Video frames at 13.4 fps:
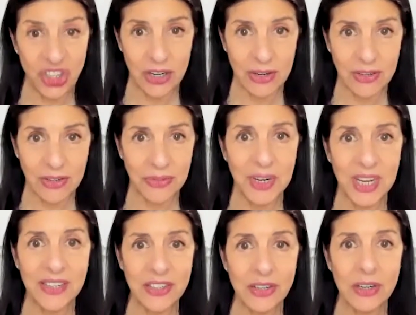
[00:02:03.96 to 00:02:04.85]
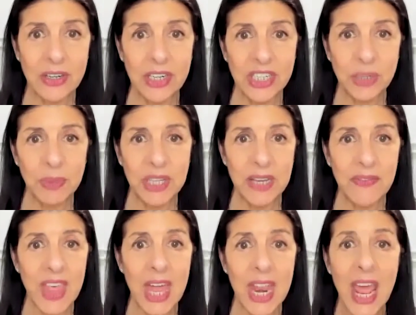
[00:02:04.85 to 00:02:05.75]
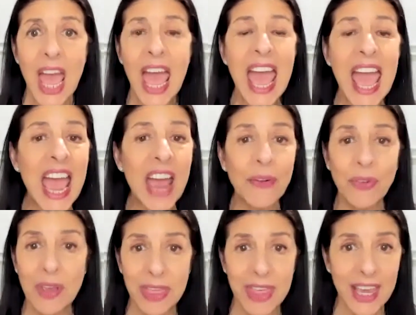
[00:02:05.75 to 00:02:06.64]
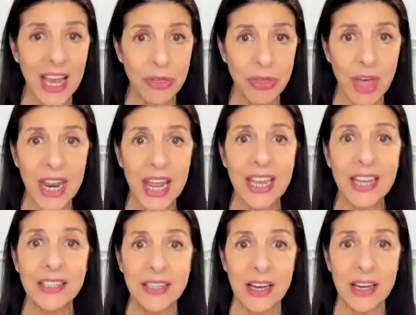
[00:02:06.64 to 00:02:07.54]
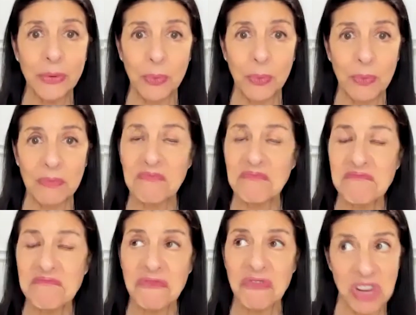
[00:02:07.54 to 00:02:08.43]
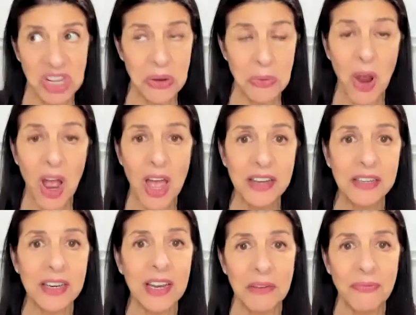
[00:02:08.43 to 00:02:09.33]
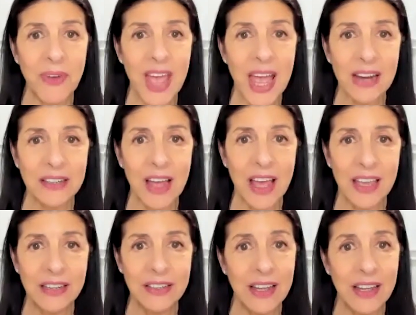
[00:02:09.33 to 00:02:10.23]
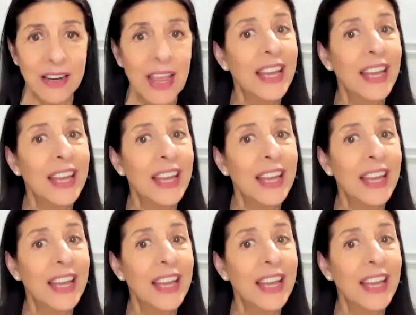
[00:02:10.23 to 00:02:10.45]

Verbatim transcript: years, when I started to believe that everything I thought I had done really right, in fact, I had done